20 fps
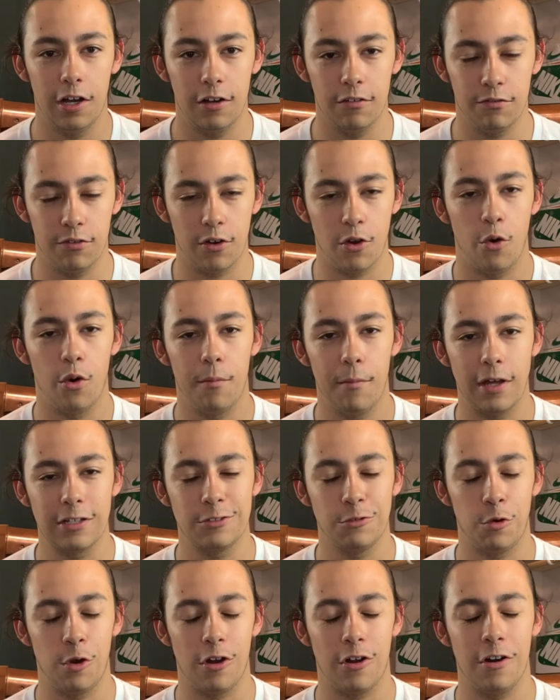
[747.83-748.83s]
for going back
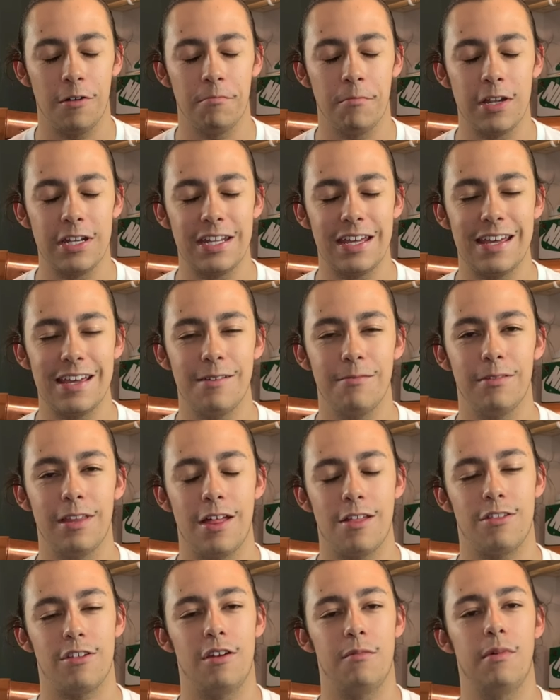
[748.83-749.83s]
to work on Monday, but
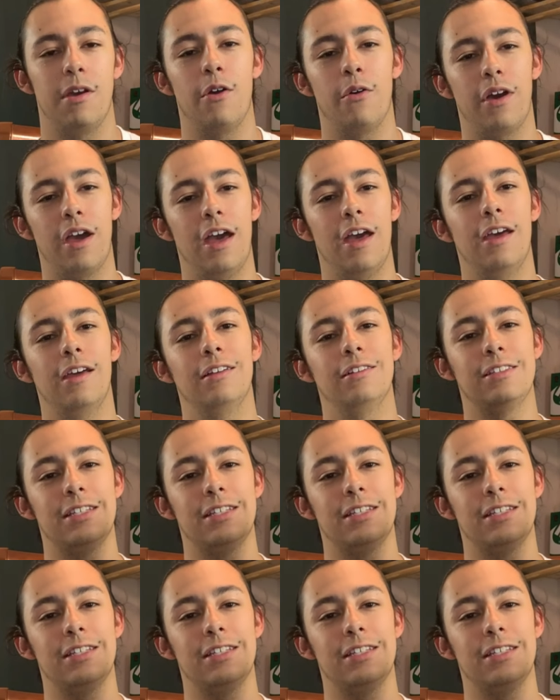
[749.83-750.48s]
that's going to be okay.